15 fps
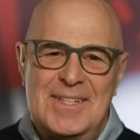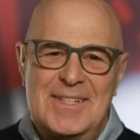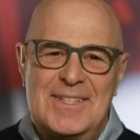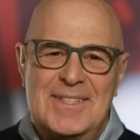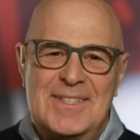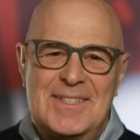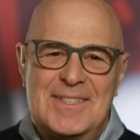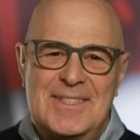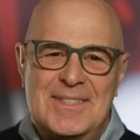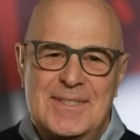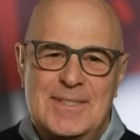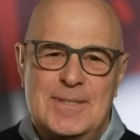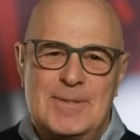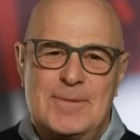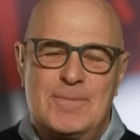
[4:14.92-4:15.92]

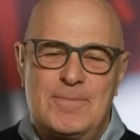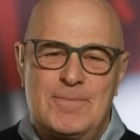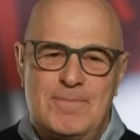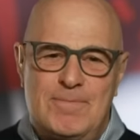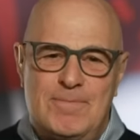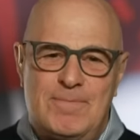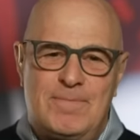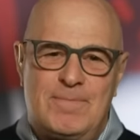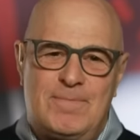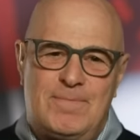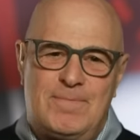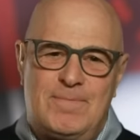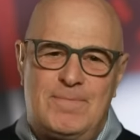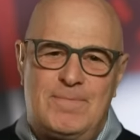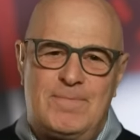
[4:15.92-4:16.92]

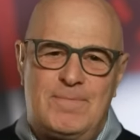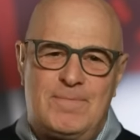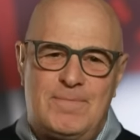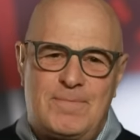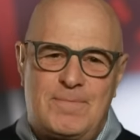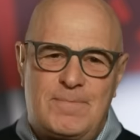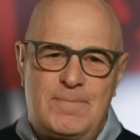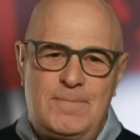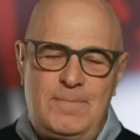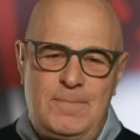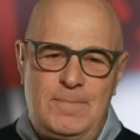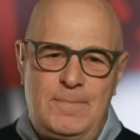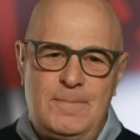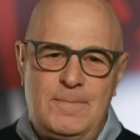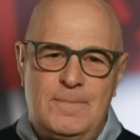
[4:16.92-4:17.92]

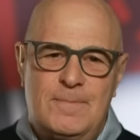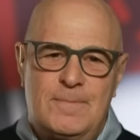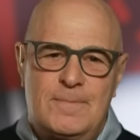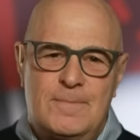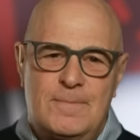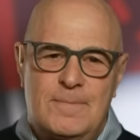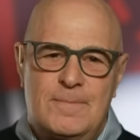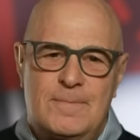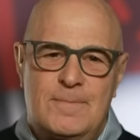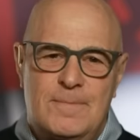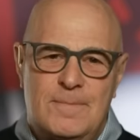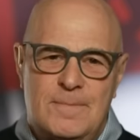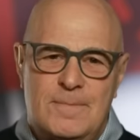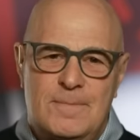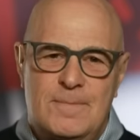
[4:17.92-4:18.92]

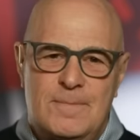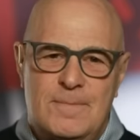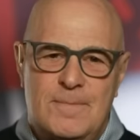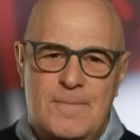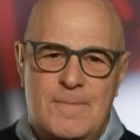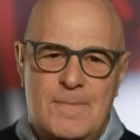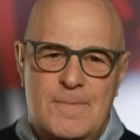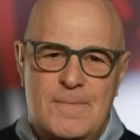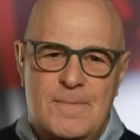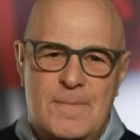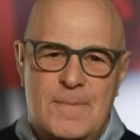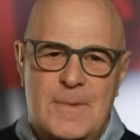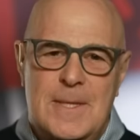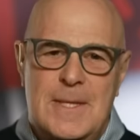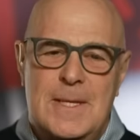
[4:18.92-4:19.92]

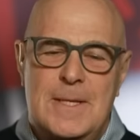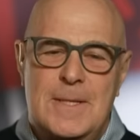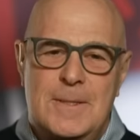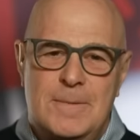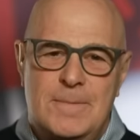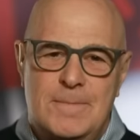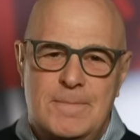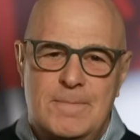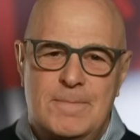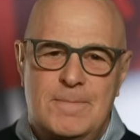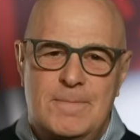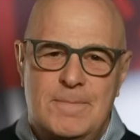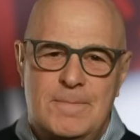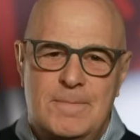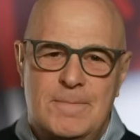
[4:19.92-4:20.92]

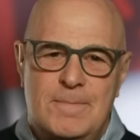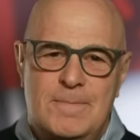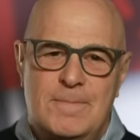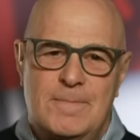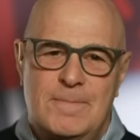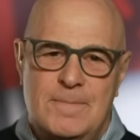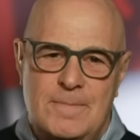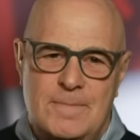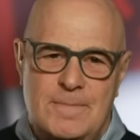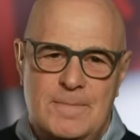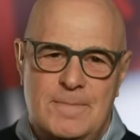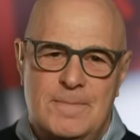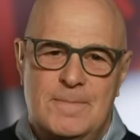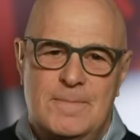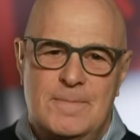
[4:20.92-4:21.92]

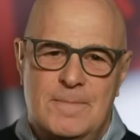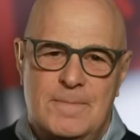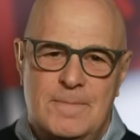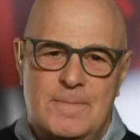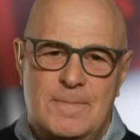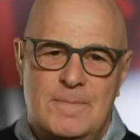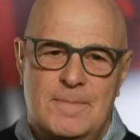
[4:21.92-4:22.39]
This person isn't speaking.